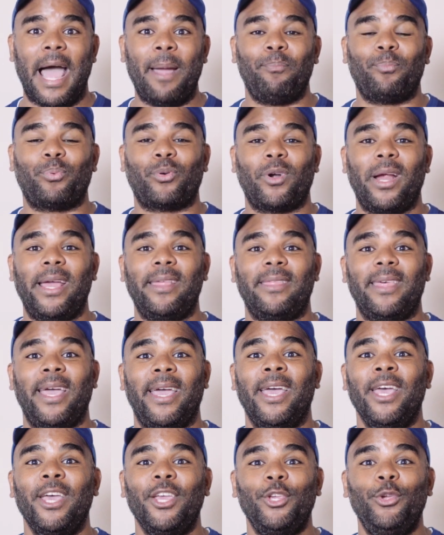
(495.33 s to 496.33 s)
I pray
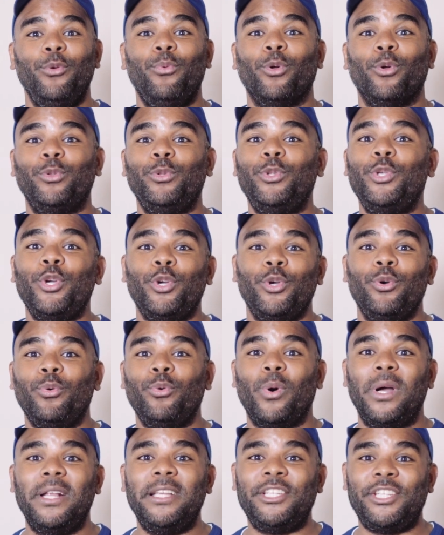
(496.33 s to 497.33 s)
that you will do
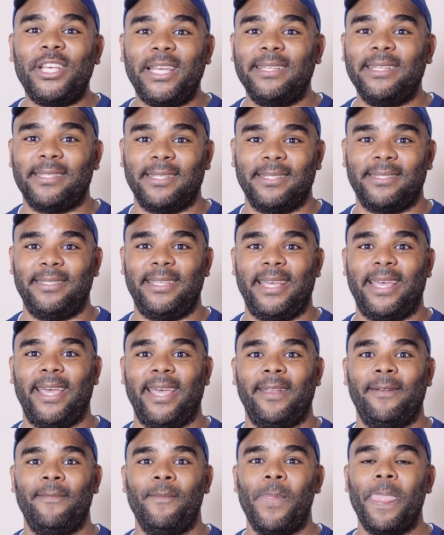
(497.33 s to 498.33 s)
what Jesus
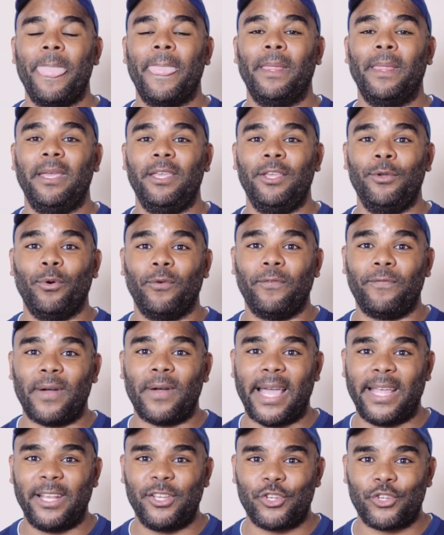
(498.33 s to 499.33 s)
did, that you will
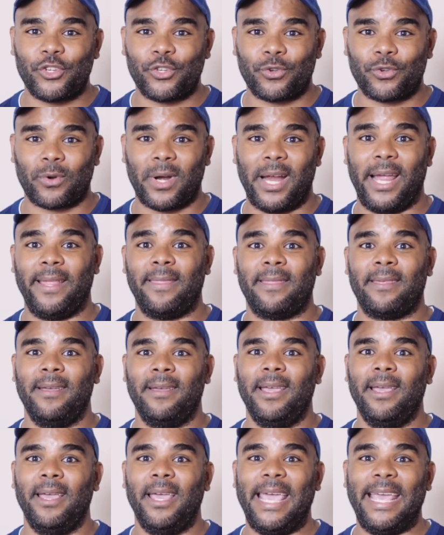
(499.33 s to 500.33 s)
find strength
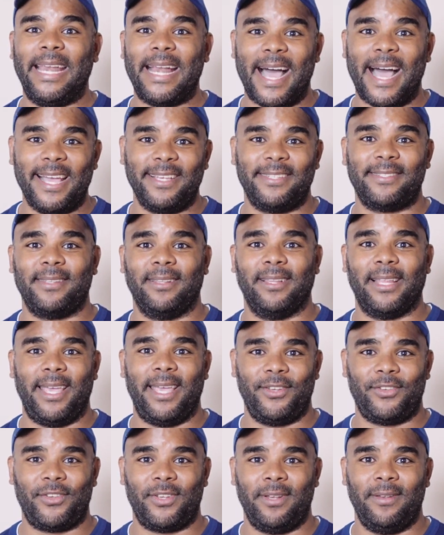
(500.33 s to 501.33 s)
in
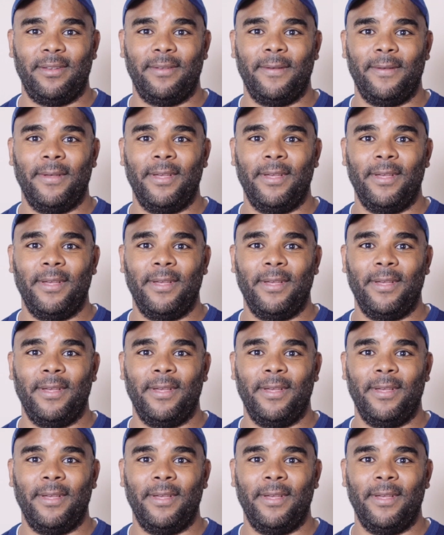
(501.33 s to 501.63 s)
isolation.